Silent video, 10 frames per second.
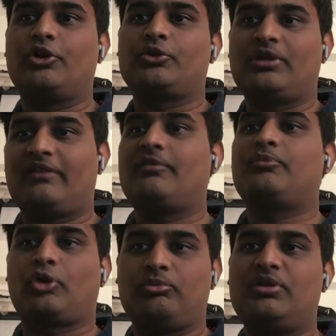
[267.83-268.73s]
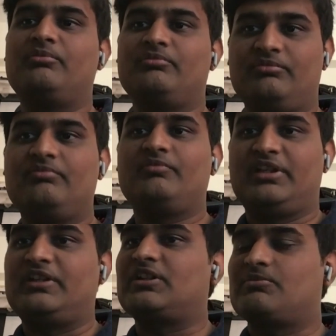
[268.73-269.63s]
or you have a problem
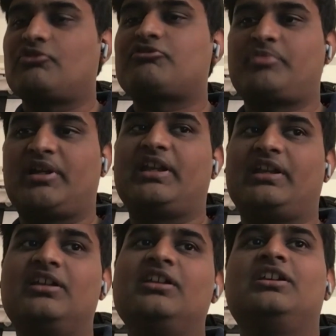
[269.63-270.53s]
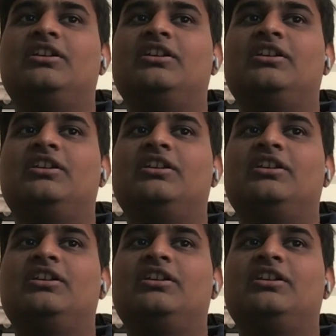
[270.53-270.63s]
in terms of spending.